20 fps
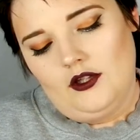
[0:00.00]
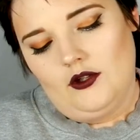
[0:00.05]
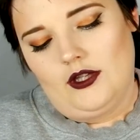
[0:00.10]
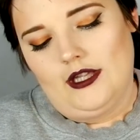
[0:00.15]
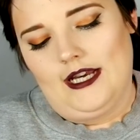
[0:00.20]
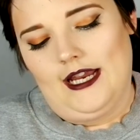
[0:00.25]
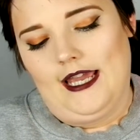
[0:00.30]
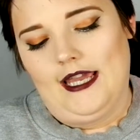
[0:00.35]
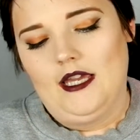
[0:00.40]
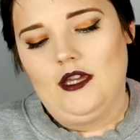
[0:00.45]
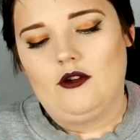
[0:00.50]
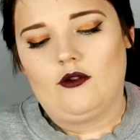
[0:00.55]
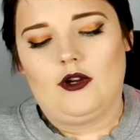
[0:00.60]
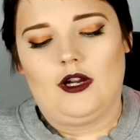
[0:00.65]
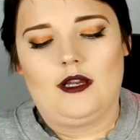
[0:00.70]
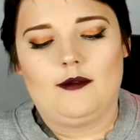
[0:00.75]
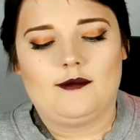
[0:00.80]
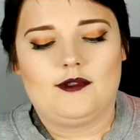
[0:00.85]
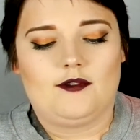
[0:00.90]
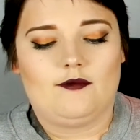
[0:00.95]
You get 8
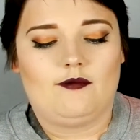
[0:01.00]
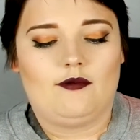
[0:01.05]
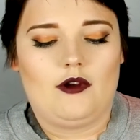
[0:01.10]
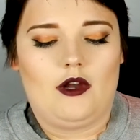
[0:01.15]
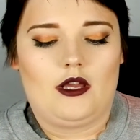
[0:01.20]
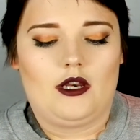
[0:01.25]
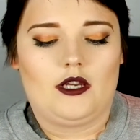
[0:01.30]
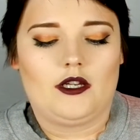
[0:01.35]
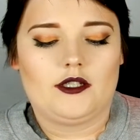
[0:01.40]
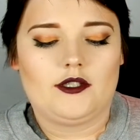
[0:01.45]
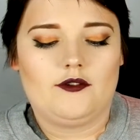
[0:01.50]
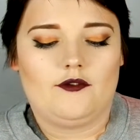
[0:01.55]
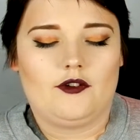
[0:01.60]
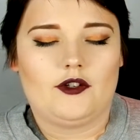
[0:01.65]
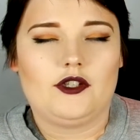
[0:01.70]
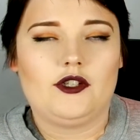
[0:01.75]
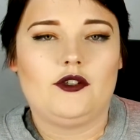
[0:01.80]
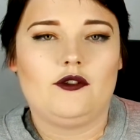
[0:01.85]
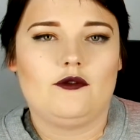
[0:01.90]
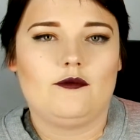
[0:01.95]
grams of product for
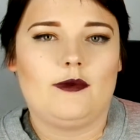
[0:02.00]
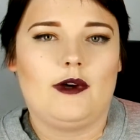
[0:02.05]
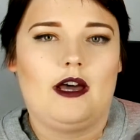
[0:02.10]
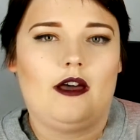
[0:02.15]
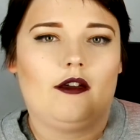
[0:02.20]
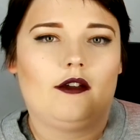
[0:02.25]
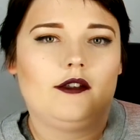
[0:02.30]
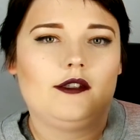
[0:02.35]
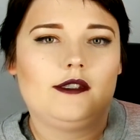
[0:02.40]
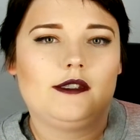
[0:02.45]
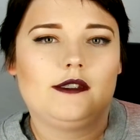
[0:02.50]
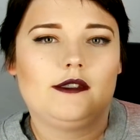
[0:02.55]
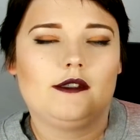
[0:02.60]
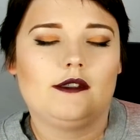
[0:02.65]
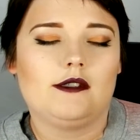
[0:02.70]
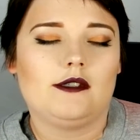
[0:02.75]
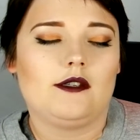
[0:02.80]
$2,